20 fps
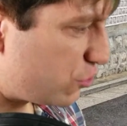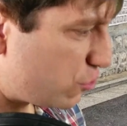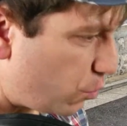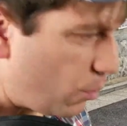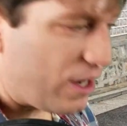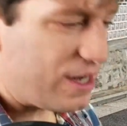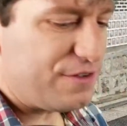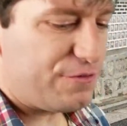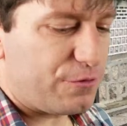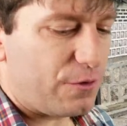
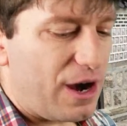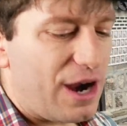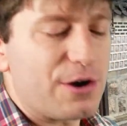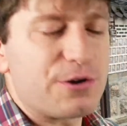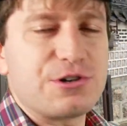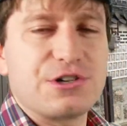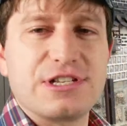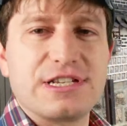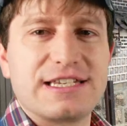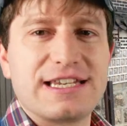24
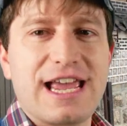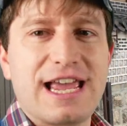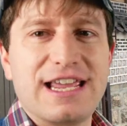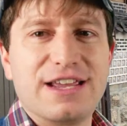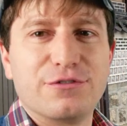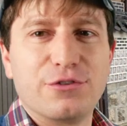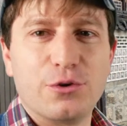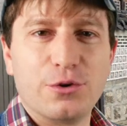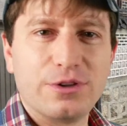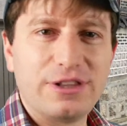hours a
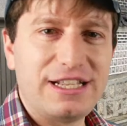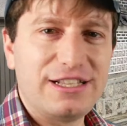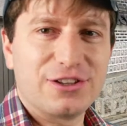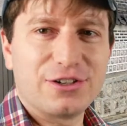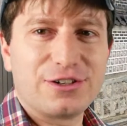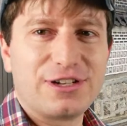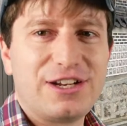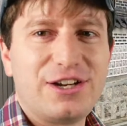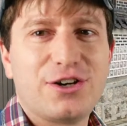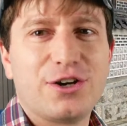day of only
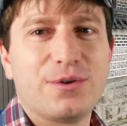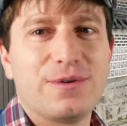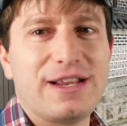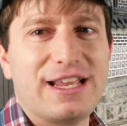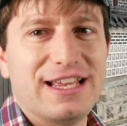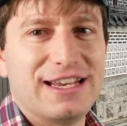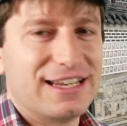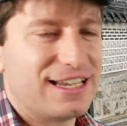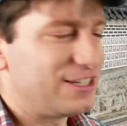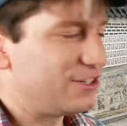learning
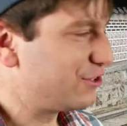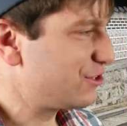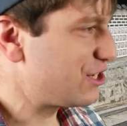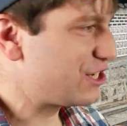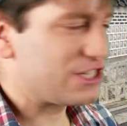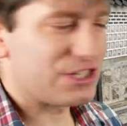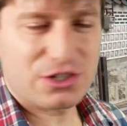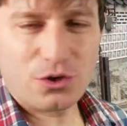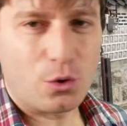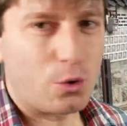Korean and you're
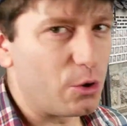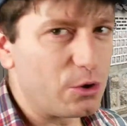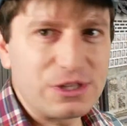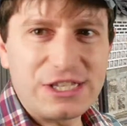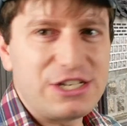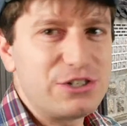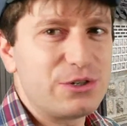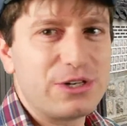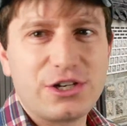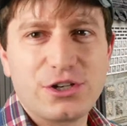just
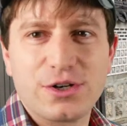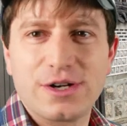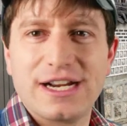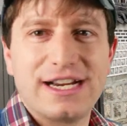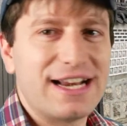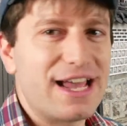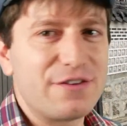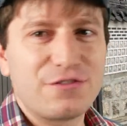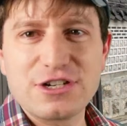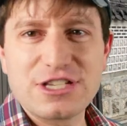only doing
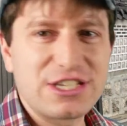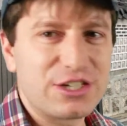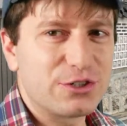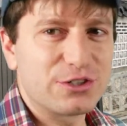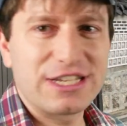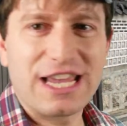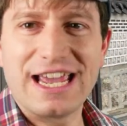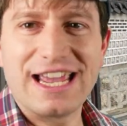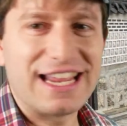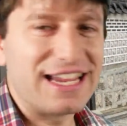Korean every
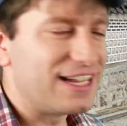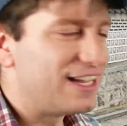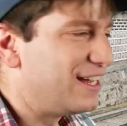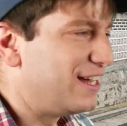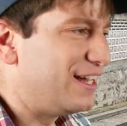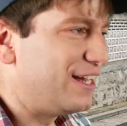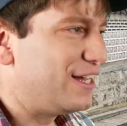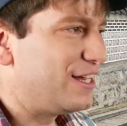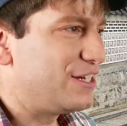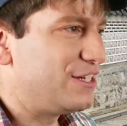single day,
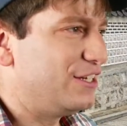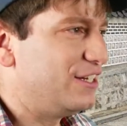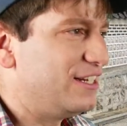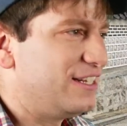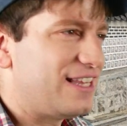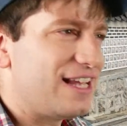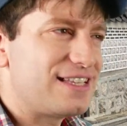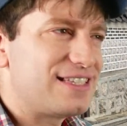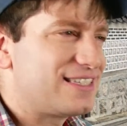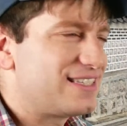
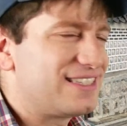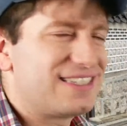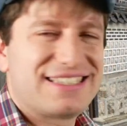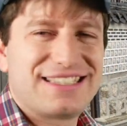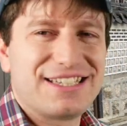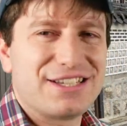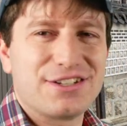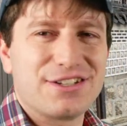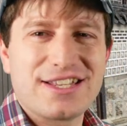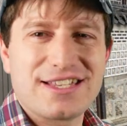that
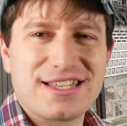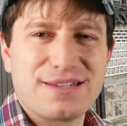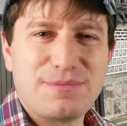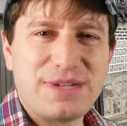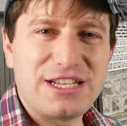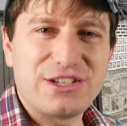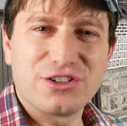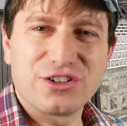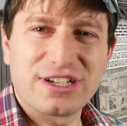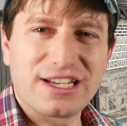still doesn't
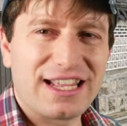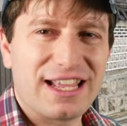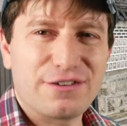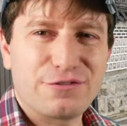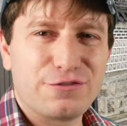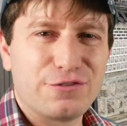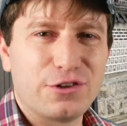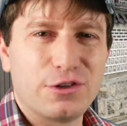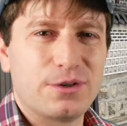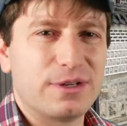mean you're going to get
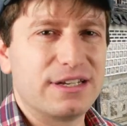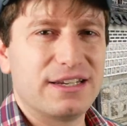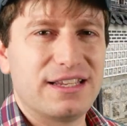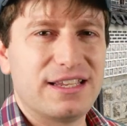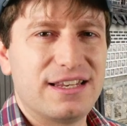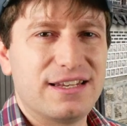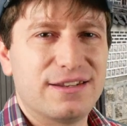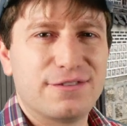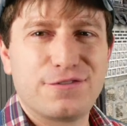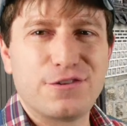fluent
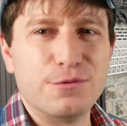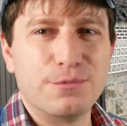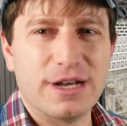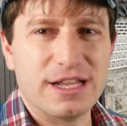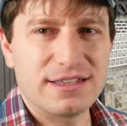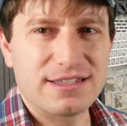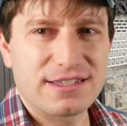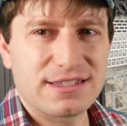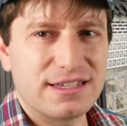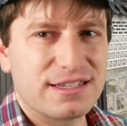in a few
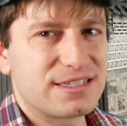months.